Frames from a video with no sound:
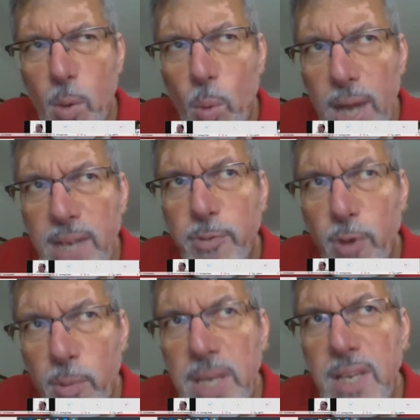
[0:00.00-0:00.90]
What
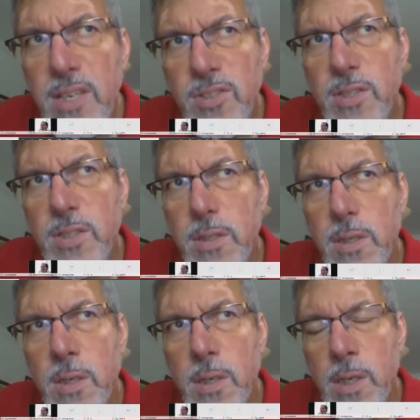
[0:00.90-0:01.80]
for me is
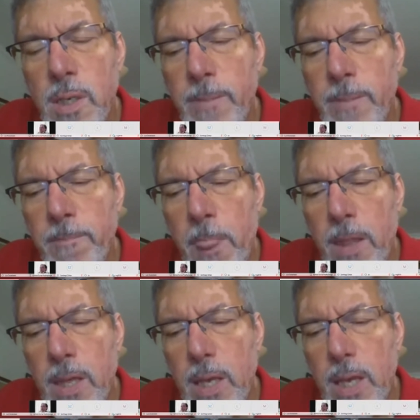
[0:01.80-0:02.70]

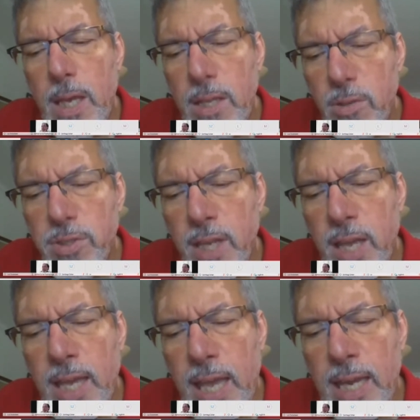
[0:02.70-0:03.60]
interesting
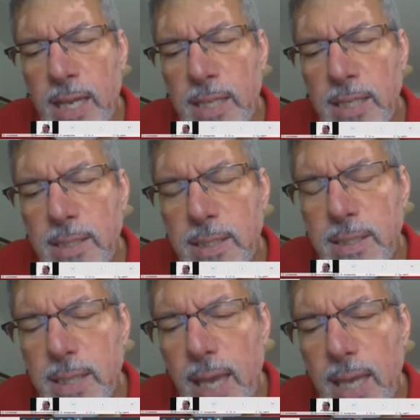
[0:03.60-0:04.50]
again in this
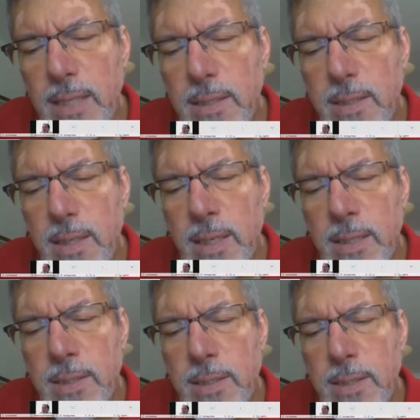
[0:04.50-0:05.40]
case
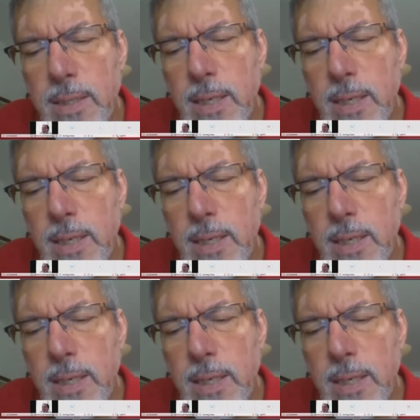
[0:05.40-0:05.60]
is